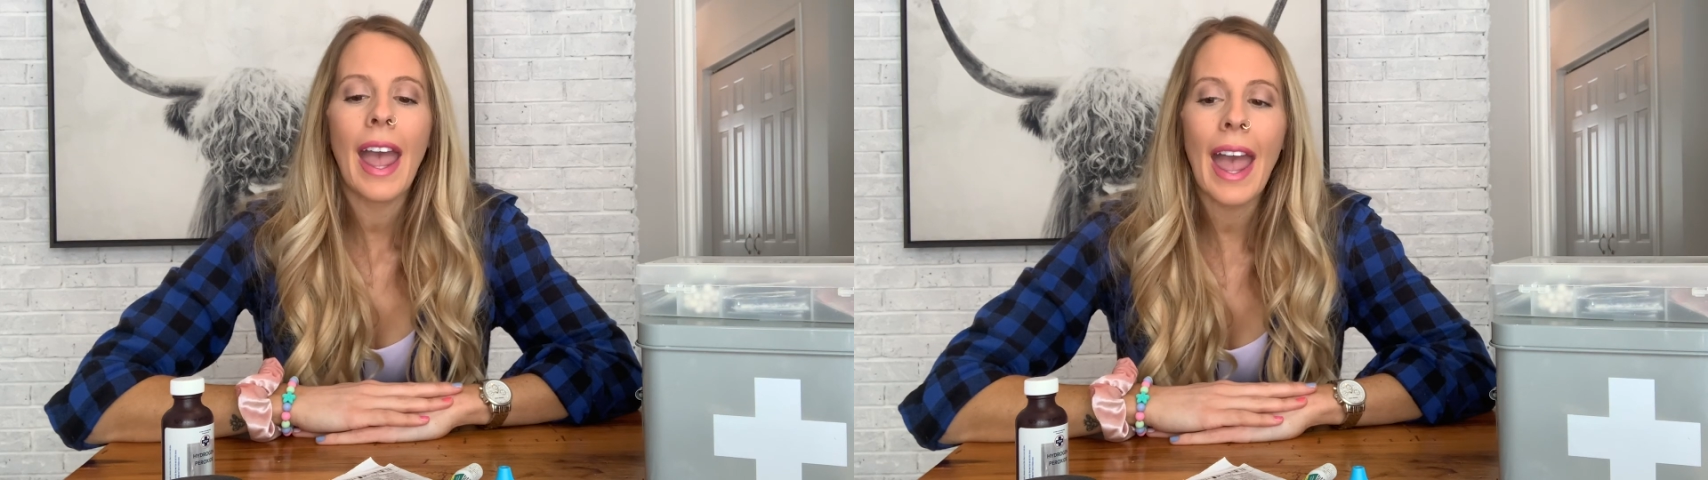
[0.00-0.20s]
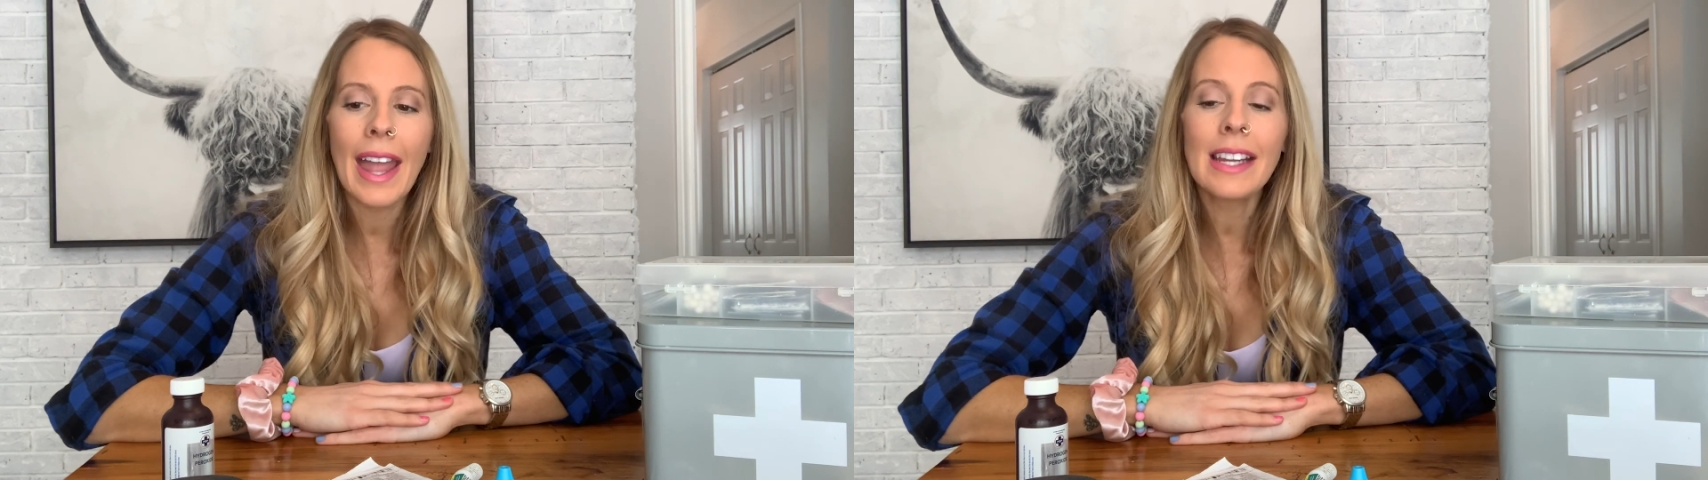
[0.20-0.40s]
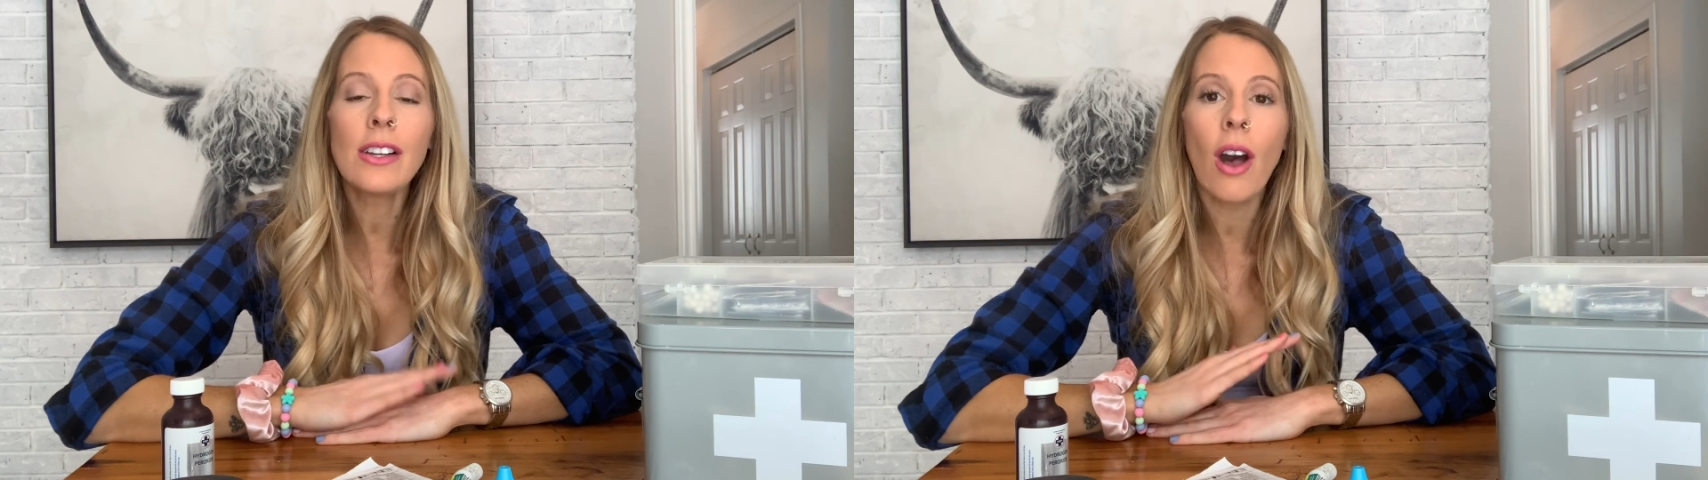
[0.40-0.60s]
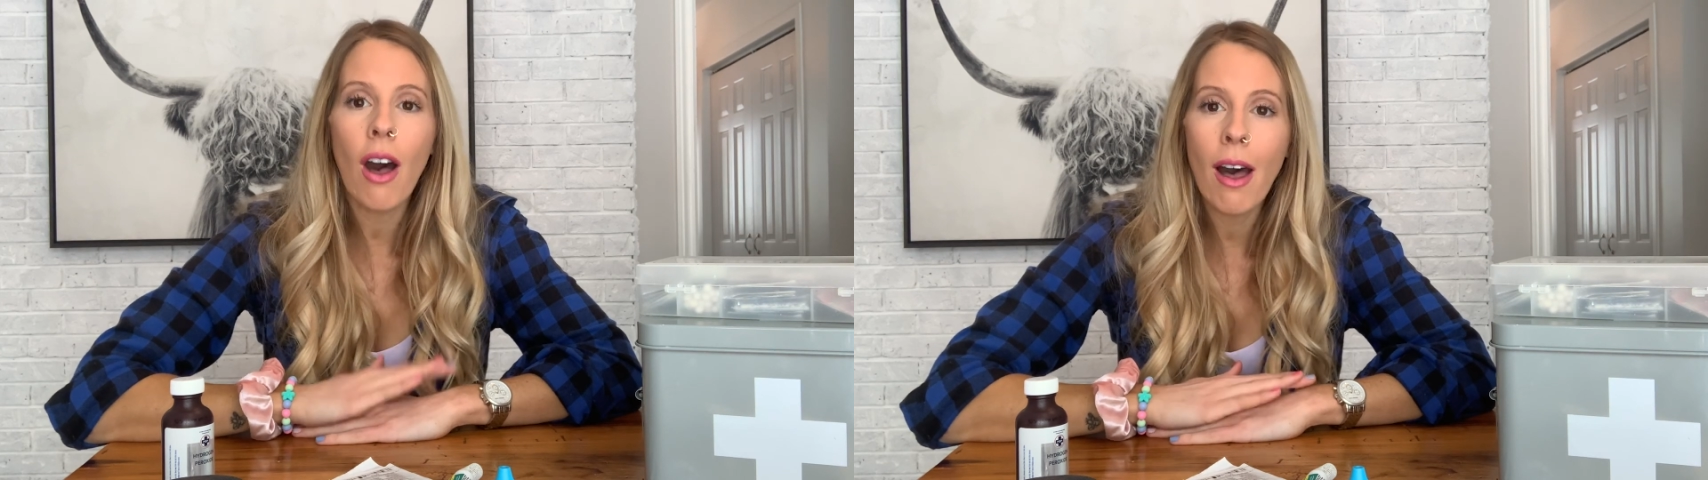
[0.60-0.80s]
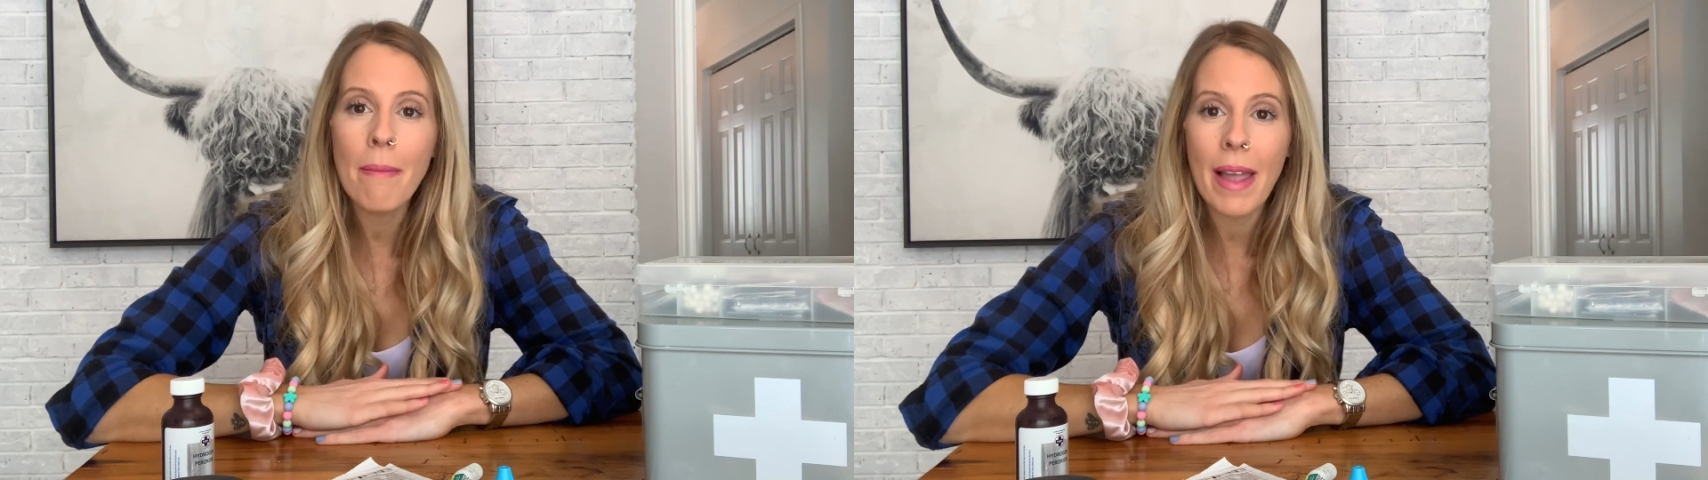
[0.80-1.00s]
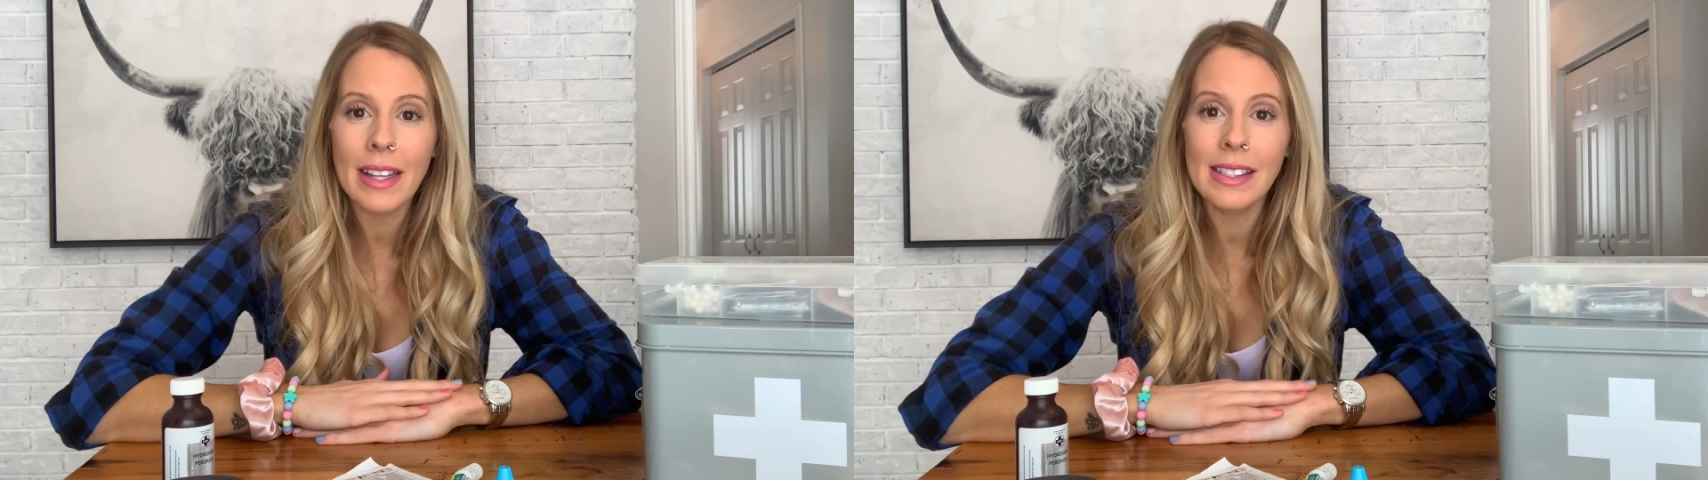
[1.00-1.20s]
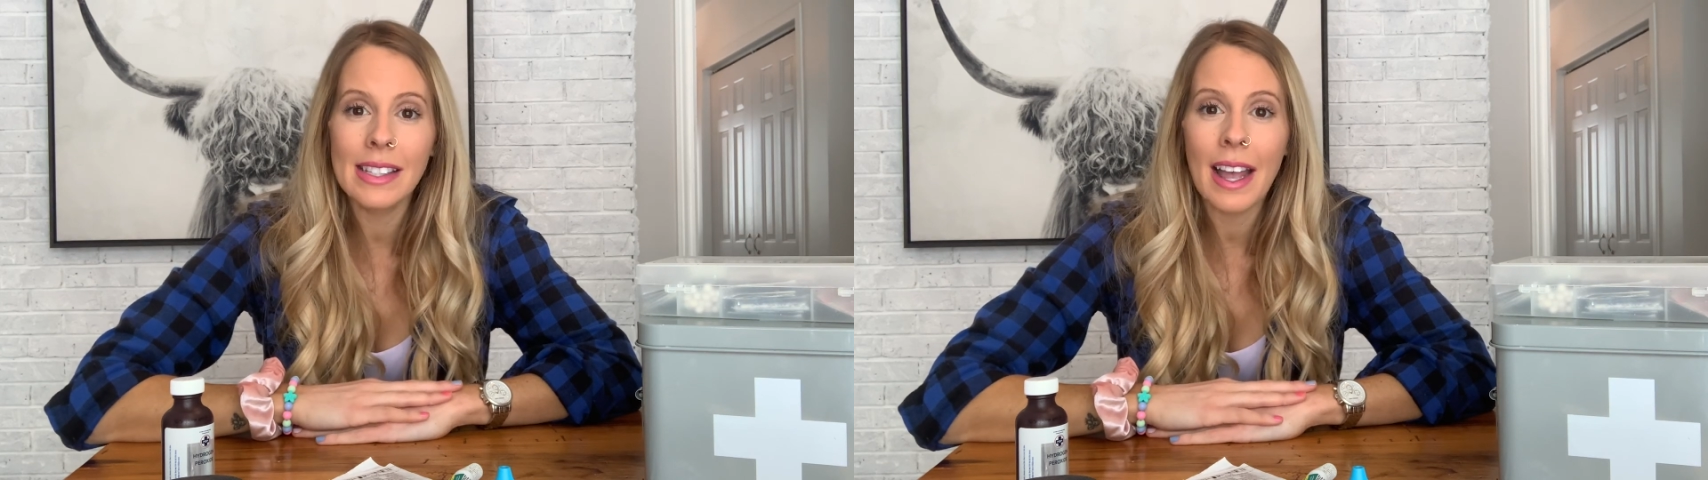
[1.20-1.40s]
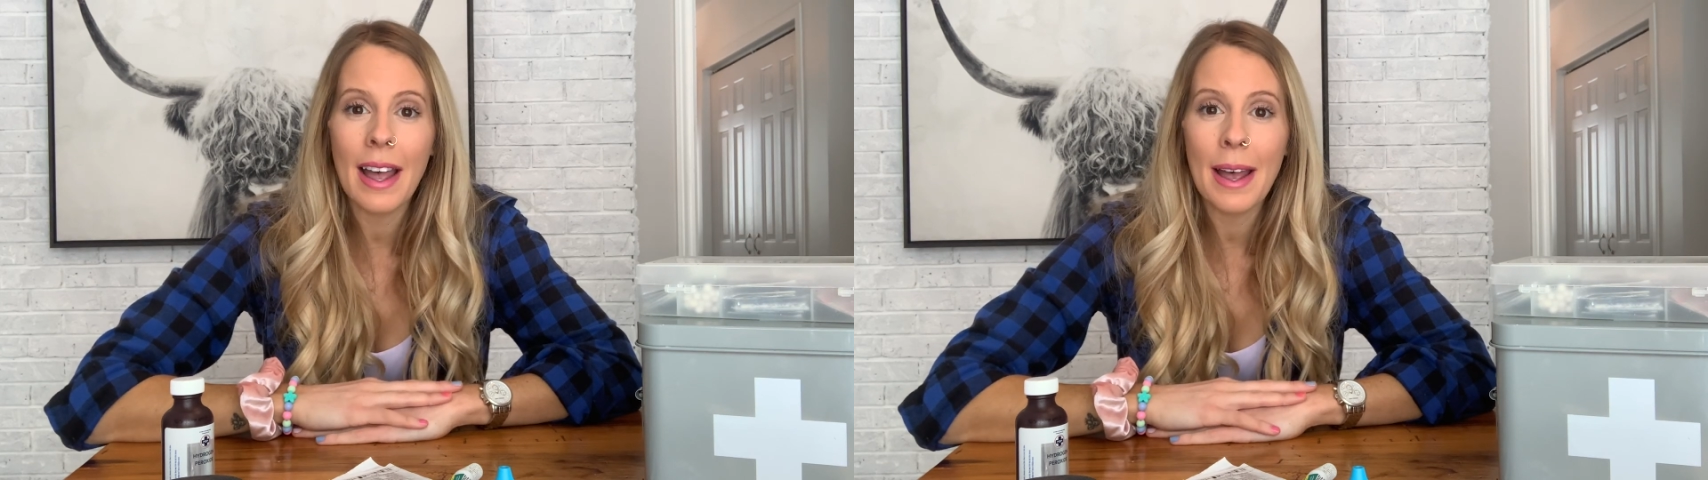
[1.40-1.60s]
Any comments,
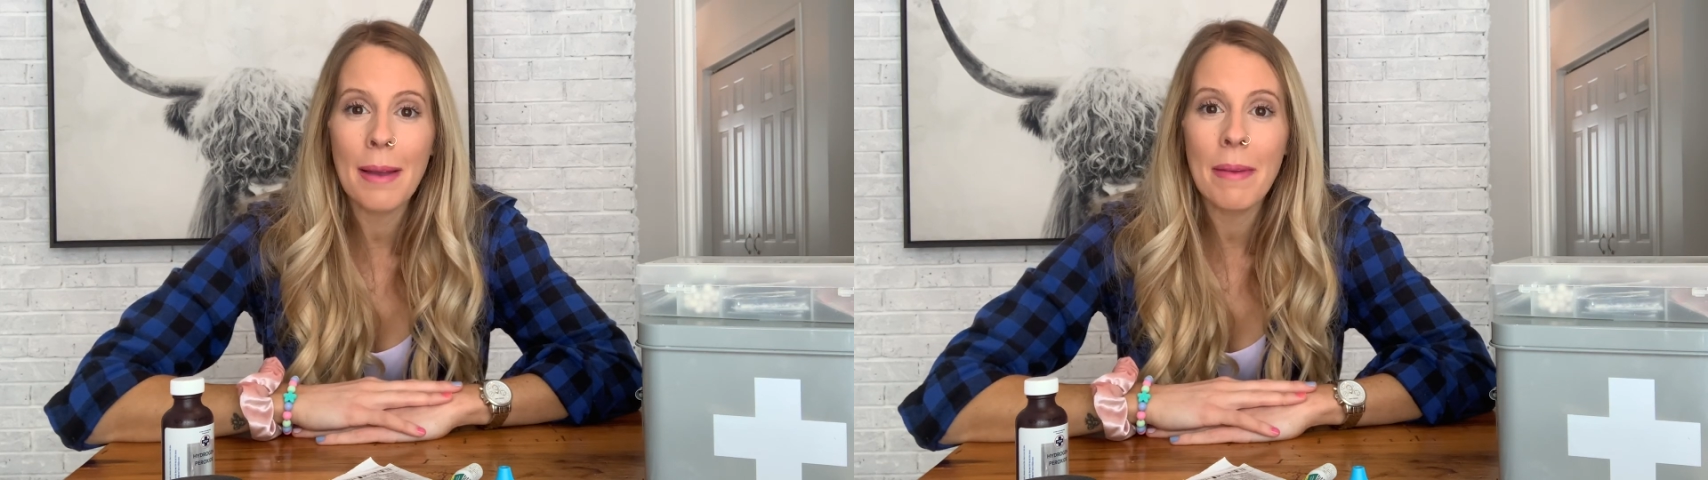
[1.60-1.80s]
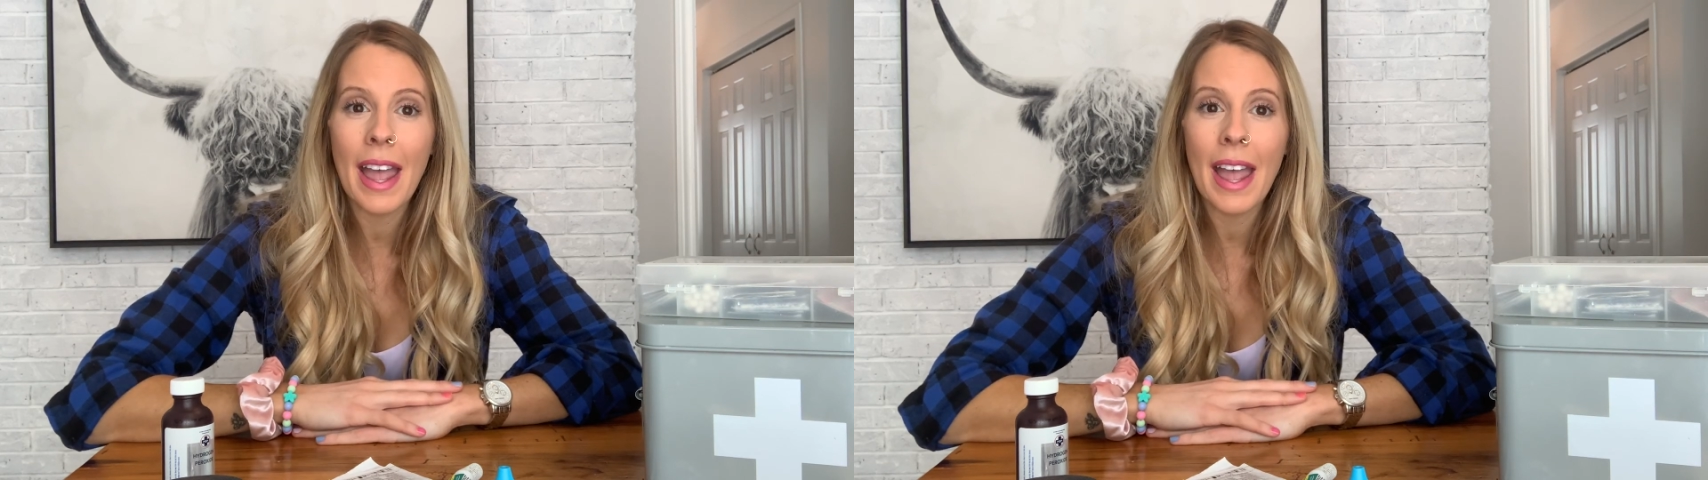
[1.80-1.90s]
um,